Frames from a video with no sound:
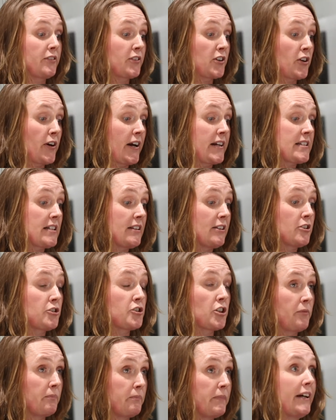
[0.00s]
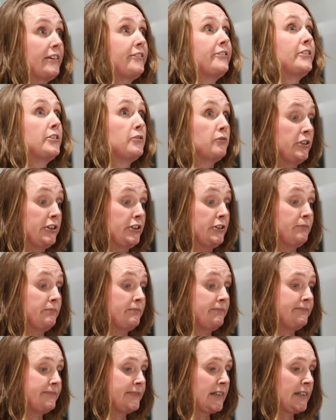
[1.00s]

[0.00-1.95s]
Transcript: of creating the John Bedford Room,